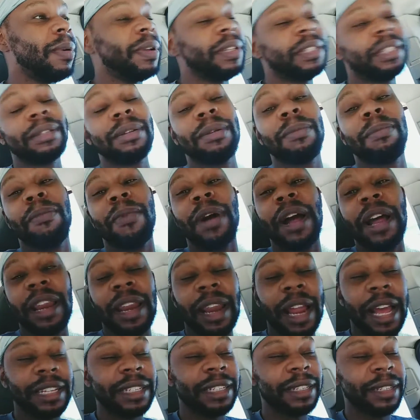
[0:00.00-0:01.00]
Once my
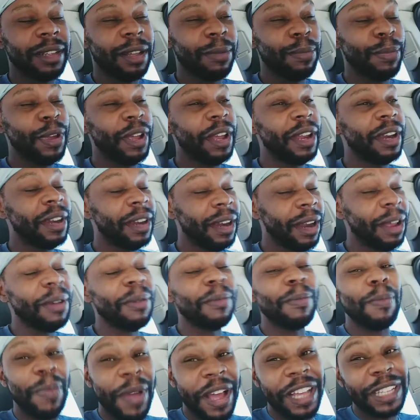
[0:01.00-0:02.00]
license come in,
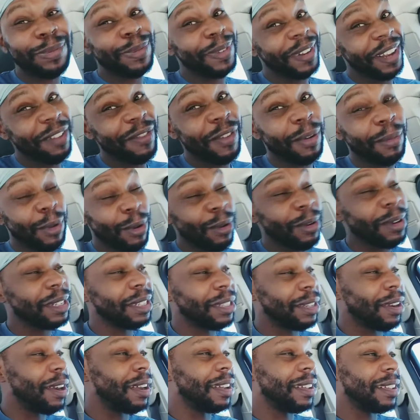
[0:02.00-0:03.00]
best believe I'm going to
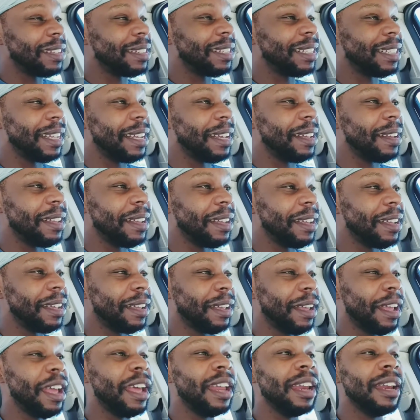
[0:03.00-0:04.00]
start concealing
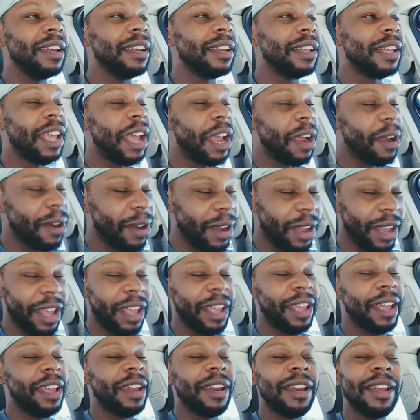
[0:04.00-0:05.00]
and
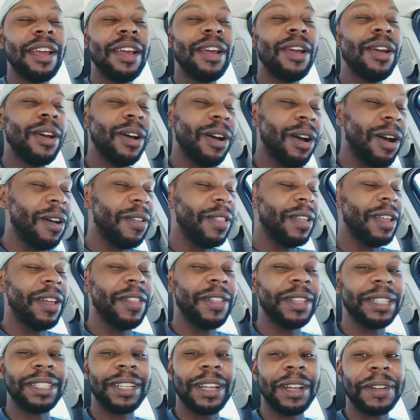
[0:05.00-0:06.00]
carrying and all the
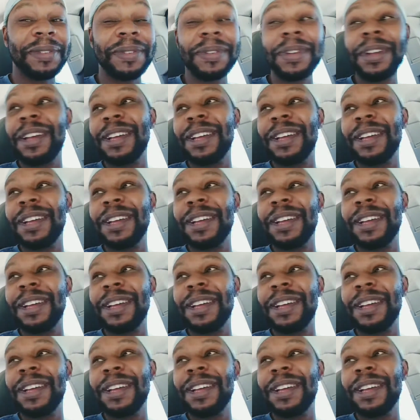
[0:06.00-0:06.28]
other stuff.